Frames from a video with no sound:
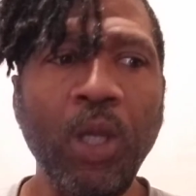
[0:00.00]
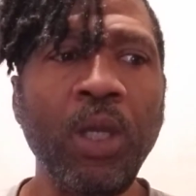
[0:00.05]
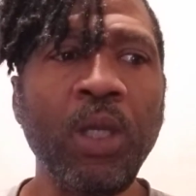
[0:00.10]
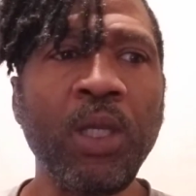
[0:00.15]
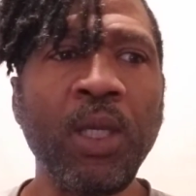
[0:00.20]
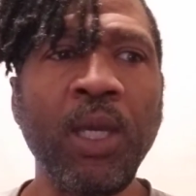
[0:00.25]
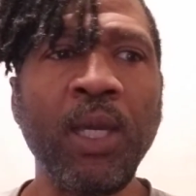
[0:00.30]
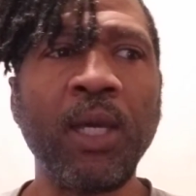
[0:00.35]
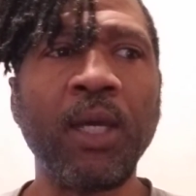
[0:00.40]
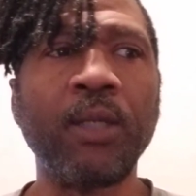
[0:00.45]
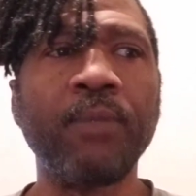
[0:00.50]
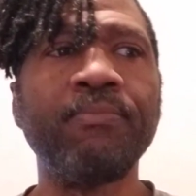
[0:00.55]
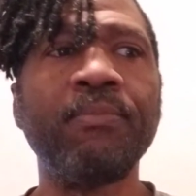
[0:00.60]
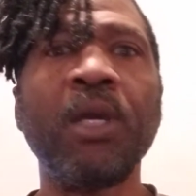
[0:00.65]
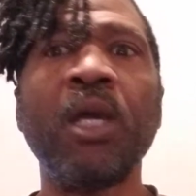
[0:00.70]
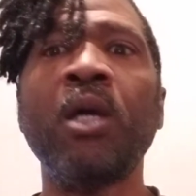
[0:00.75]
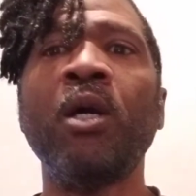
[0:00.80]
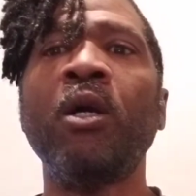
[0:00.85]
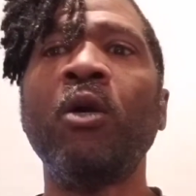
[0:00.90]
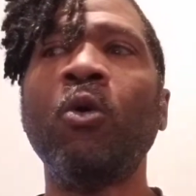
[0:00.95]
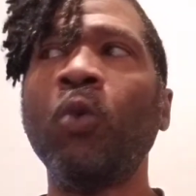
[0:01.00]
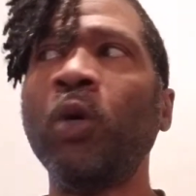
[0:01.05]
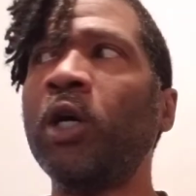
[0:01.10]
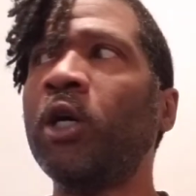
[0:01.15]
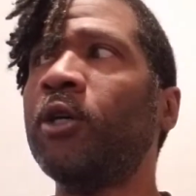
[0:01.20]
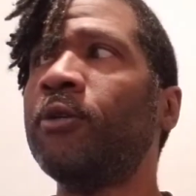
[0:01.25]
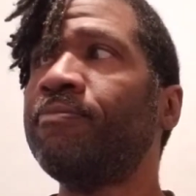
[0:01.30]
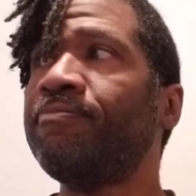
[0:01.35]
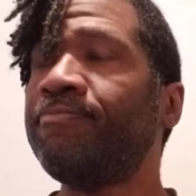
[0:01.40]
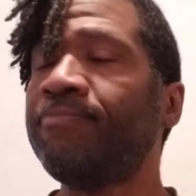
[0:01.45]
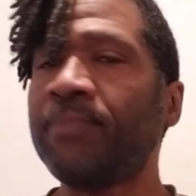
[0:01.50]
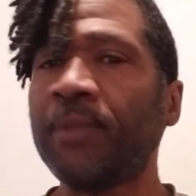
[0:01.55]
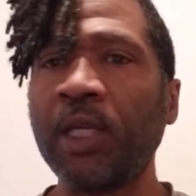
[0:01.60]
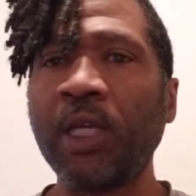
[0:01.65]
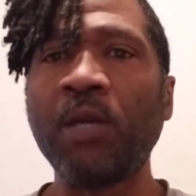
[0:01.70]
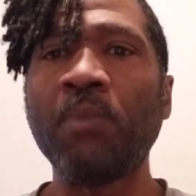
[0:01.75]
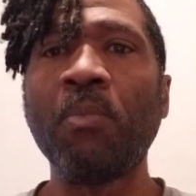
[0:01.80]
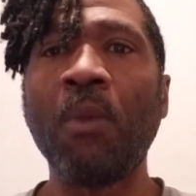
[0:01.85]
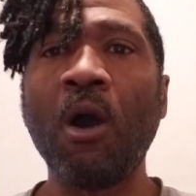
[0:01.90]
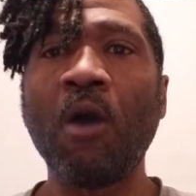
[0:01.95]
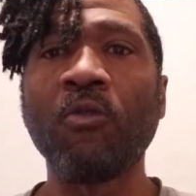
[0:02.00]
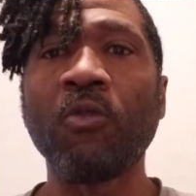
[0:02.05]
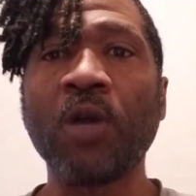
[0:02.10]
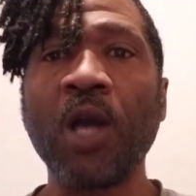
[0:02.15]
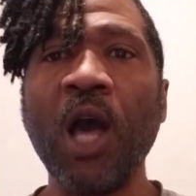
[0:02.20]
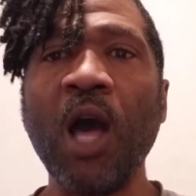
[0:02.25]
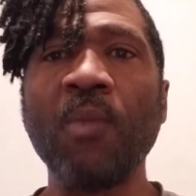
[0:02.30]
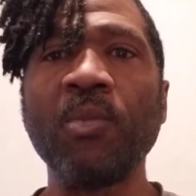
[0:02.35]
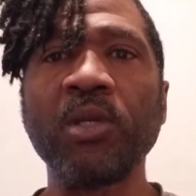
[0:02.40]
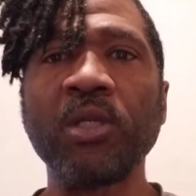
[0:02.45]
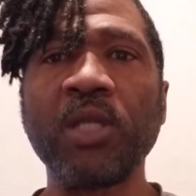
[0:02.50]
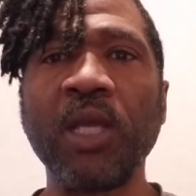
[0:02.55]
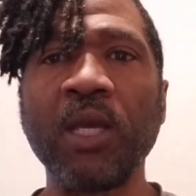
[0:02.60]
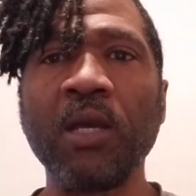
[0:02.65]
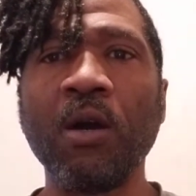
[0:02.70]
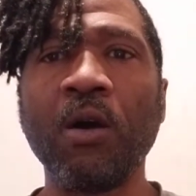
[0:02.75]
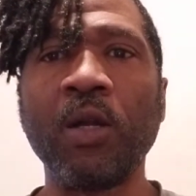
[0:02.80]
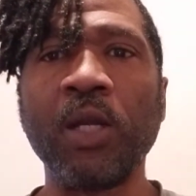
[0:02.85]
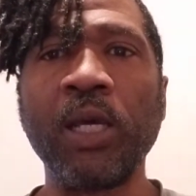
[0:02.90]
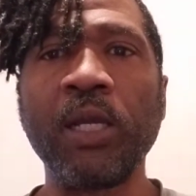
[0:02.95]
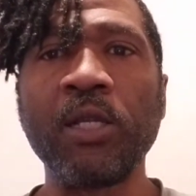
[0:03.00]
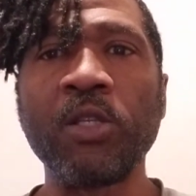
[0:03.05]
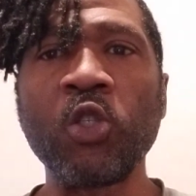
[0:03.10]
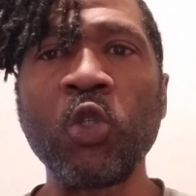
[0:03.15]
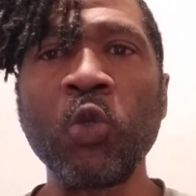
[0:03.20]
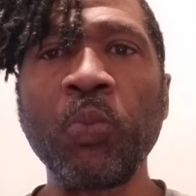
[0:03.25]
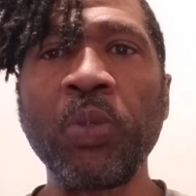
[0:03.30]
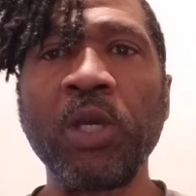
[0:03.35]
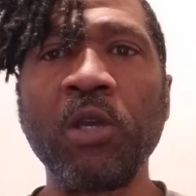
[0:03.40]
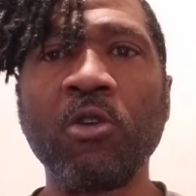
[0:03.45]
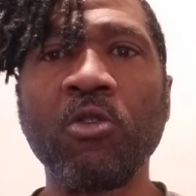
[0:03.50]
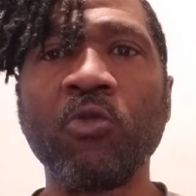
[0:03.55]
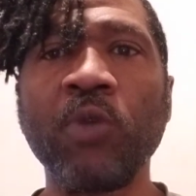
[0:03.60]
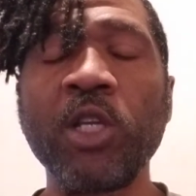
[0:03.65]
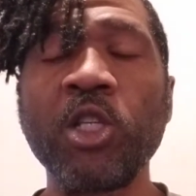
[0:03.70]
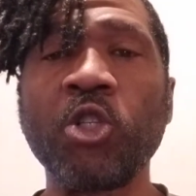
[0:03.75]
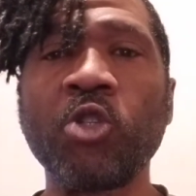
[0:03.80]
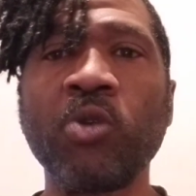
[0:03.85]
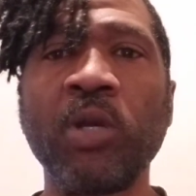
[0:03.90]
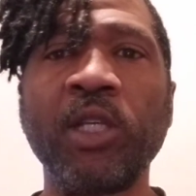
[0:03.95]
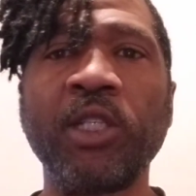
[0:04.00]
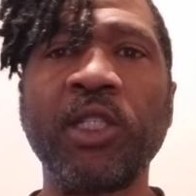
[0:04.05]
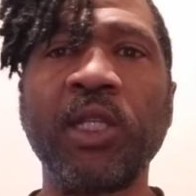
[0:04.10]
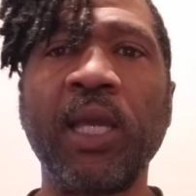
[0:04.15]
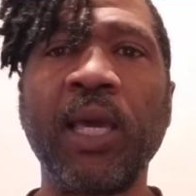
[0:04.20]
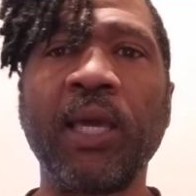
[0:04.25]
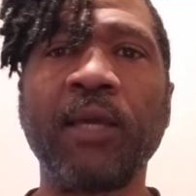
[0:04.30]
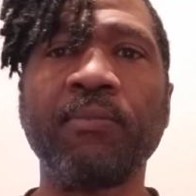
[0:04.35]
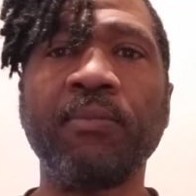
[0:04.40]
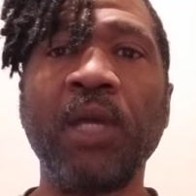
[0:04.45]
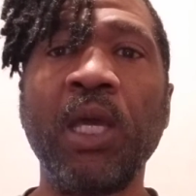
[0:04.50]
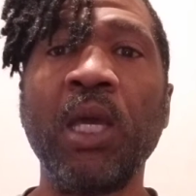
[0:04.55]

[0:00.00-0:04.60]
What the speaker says: Yeah. Well, in Marvel Comics, they call that the Superhero Registration Act.